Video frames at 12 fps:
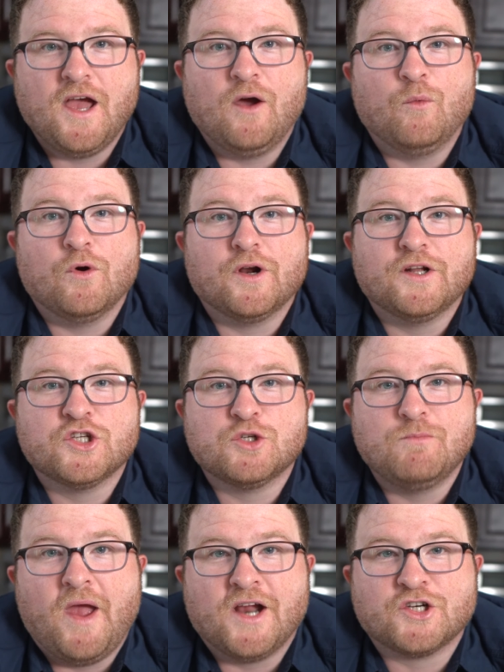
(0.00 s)
And we're gonna
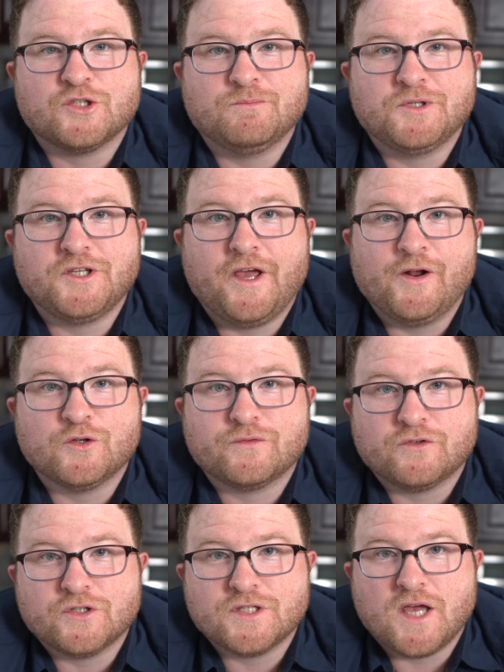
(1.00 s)
smash some potatoes
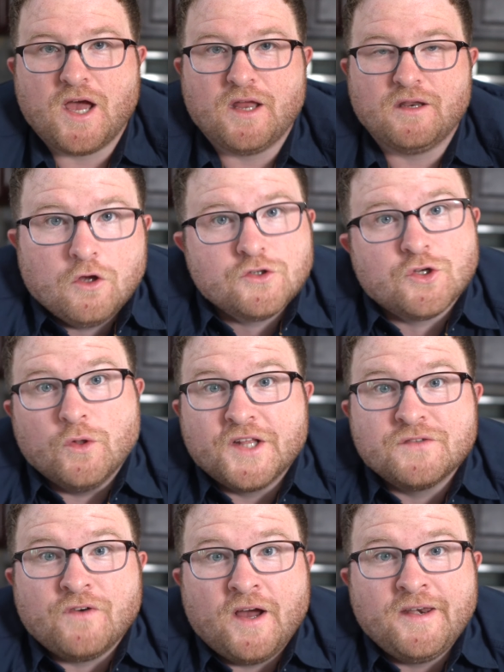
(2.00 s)
for a side. So let's
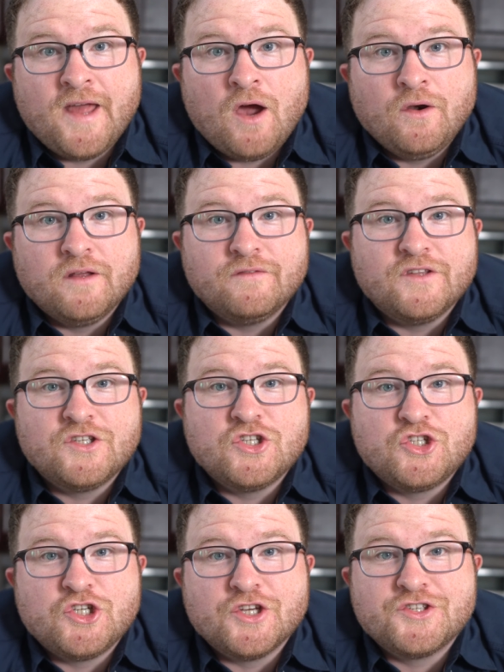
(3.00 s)
find out if this is
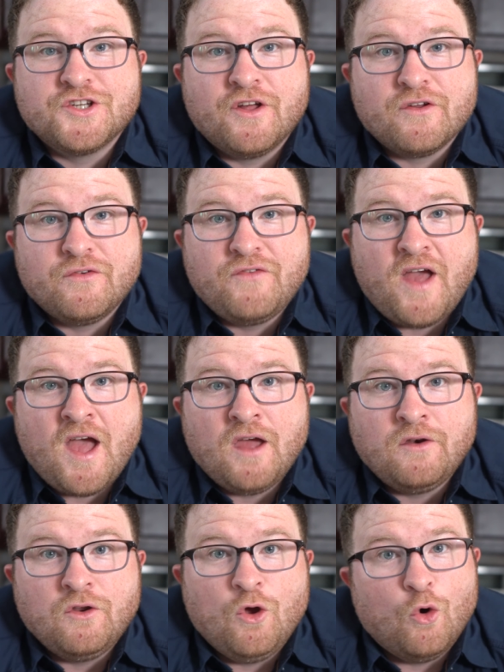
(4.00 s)
just another
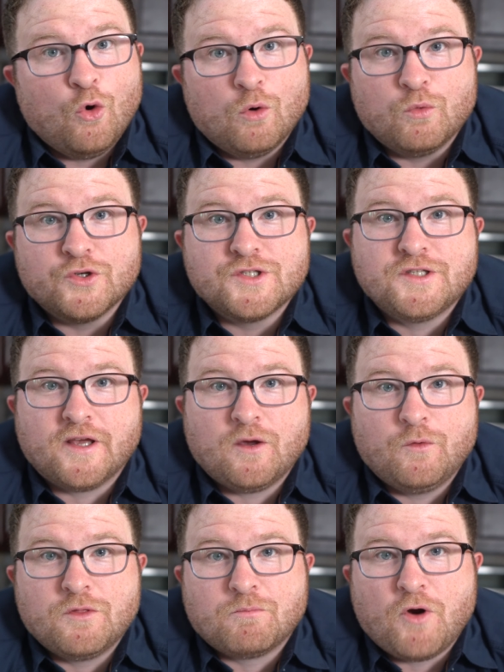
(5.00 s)
fad or we're sticking
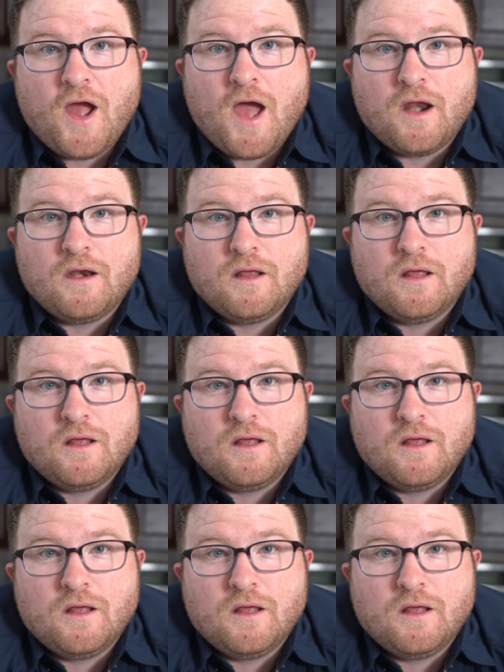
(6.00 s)
with Brad.